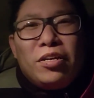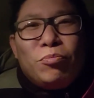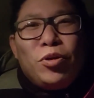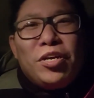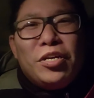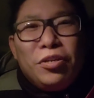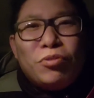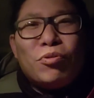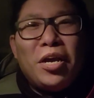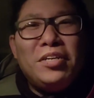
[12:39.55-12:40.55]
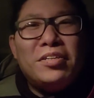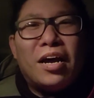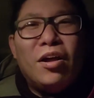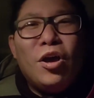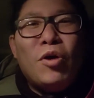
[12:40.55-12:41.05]
we ingrained that
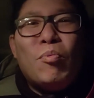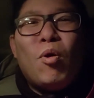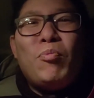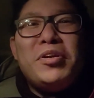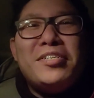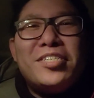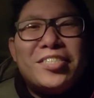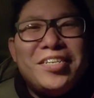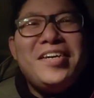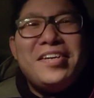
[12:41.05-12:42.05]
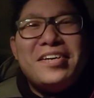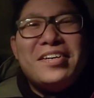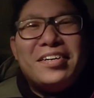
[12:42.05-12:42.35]
what we see,